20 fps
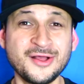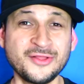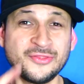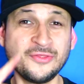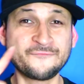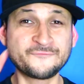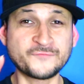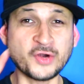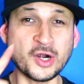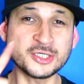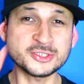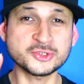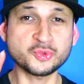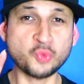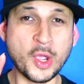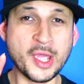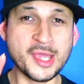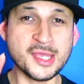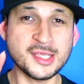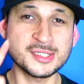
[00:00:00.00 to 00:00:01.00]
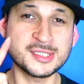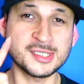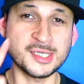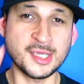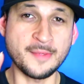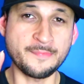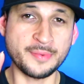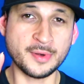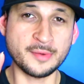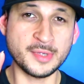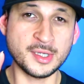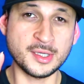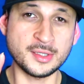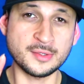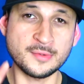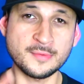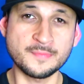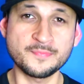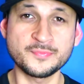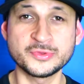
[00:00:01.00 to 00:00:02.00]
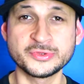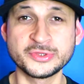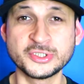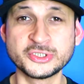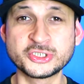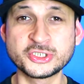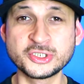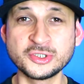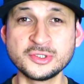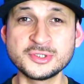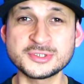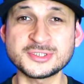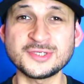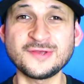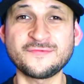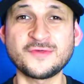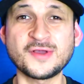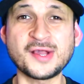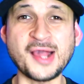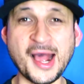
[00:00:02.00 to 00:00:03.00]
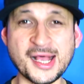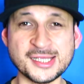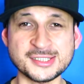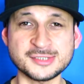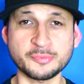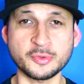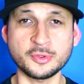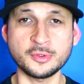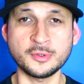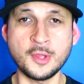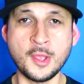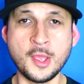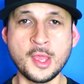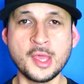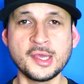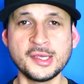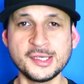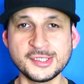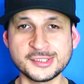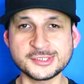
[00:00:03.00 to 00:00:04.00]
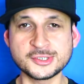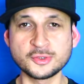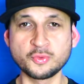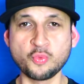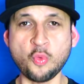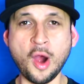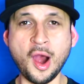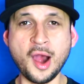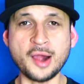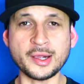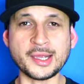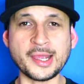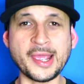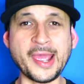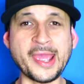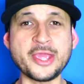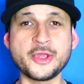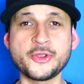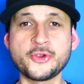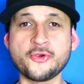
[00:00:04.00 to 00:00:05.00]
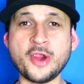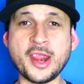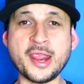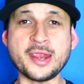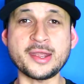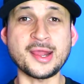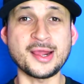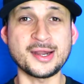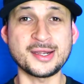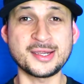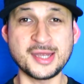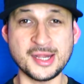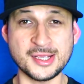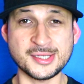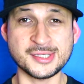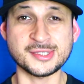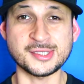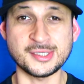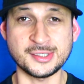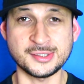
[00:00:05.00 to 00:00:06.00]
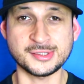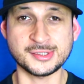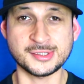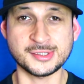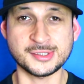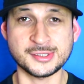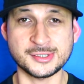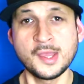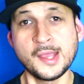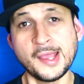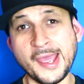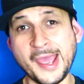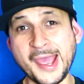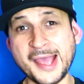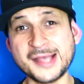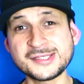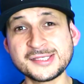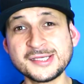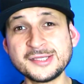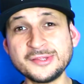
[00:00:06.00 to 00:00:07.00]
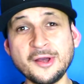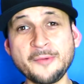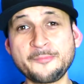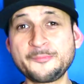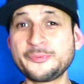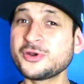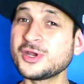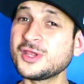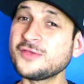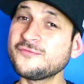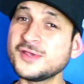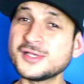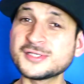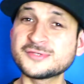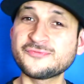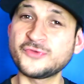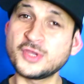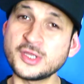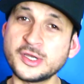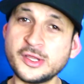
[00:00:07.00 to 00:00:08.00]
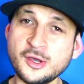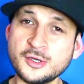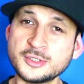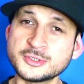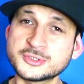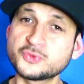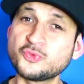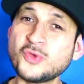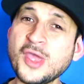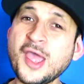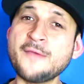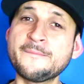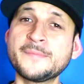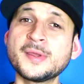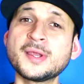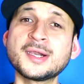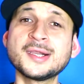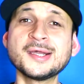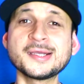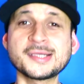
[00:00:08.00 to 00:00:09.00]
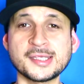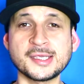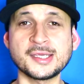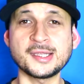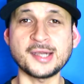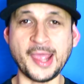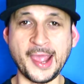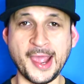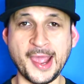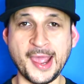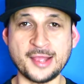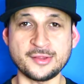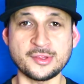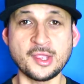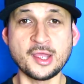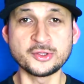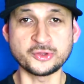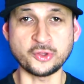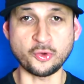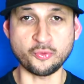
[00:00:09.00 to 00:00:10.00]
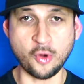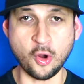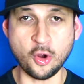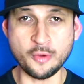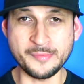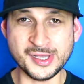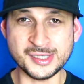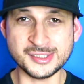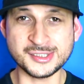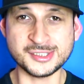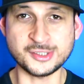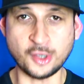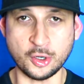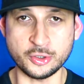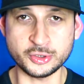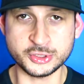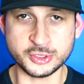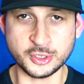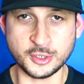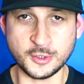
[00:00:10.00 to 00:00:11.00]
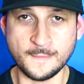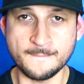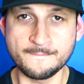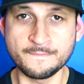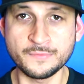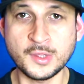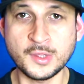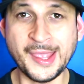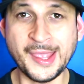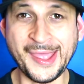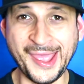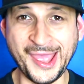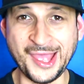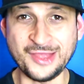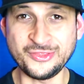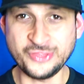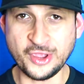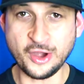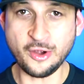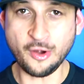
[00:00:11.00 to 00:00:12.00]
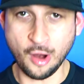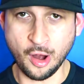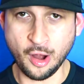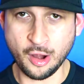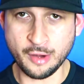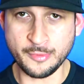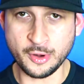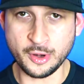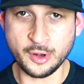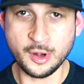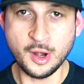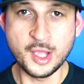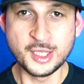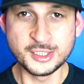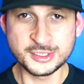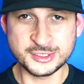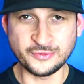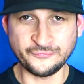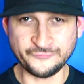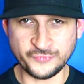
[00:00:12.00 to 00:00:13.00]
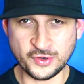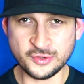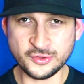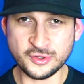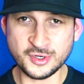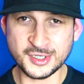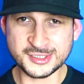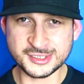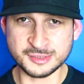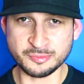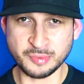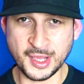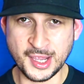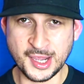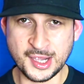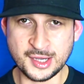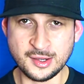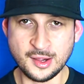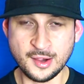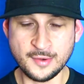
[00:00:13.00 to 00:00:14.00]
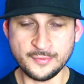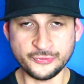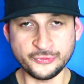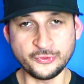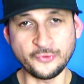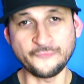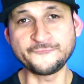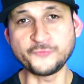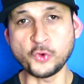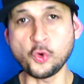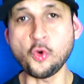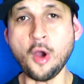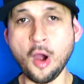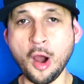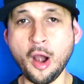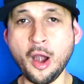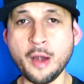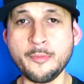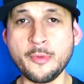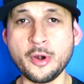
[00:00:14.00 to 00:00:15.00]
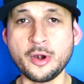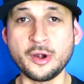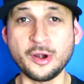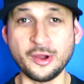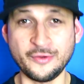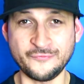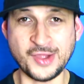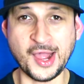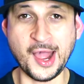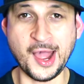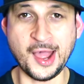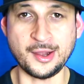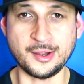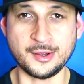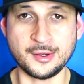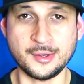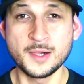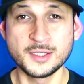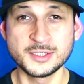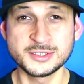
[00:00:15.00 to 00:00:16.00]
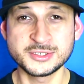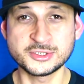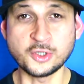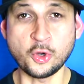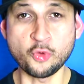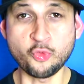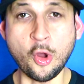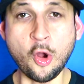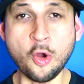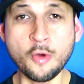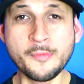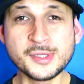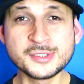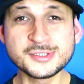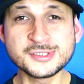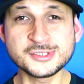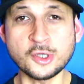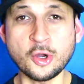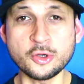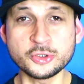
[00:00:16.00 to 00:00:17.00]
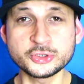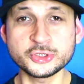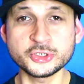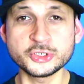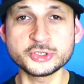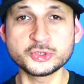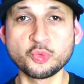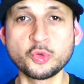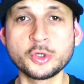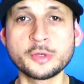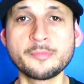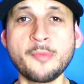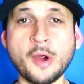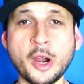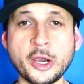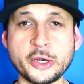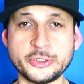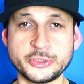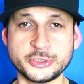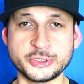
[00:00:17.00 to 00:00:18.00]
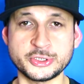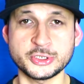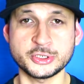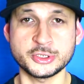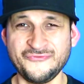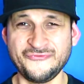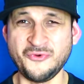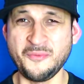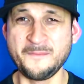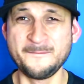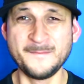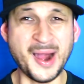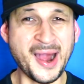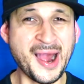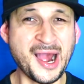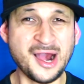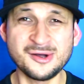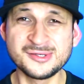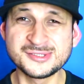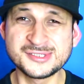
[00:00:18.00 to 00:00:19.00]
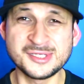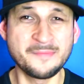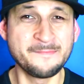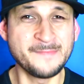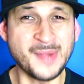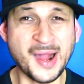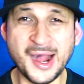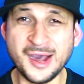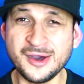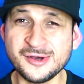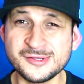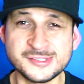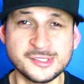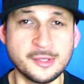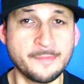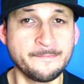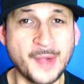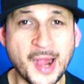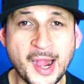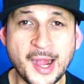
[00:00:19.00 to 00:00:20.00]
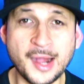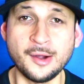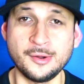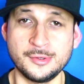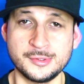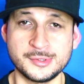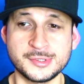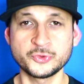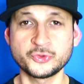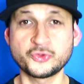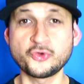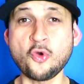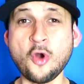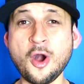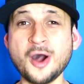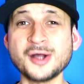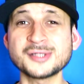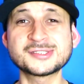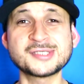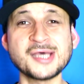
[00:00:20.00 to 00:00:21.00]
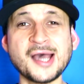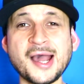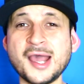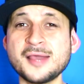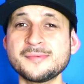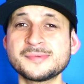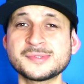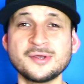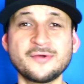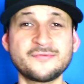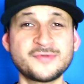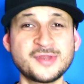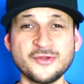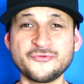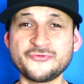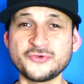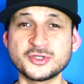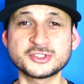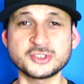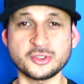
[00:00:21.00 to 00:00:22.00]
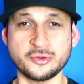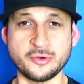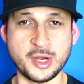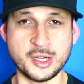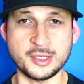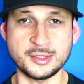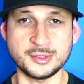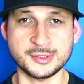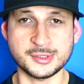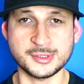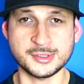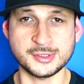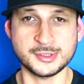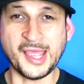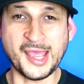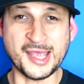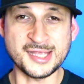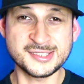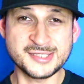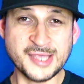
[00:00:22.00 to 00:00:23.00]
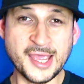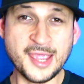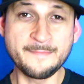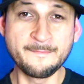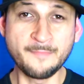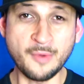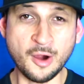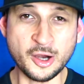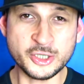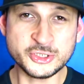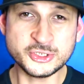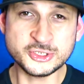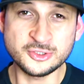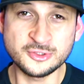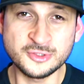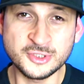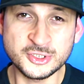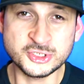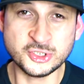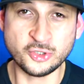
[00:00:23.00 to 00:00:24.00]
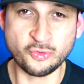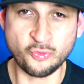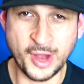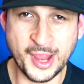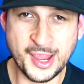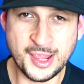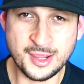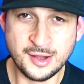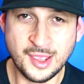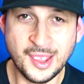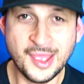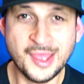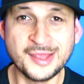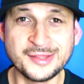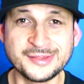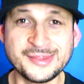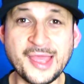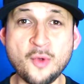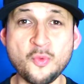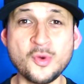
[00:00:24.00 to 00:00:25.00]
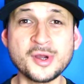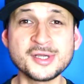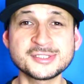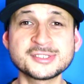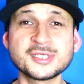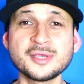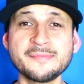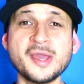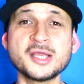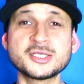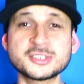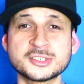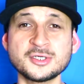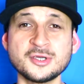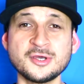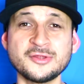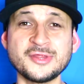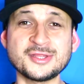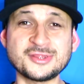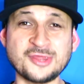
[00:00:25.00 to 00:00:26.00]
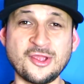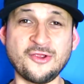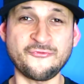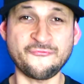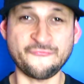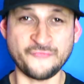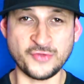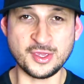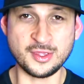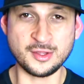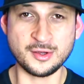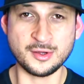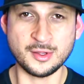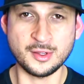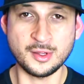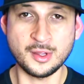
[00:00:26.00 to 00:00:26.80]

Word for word: The first way to implement the shoes of the gospel is to walk a great distance. As in the previous videos, we have been looking at the Roman soldier and their armor to further explain the full armor of God. So Roman soldiers would march for miles and miles and miles through all types of different terrains. As they marched through the terrain, they wanted to make sure that their feet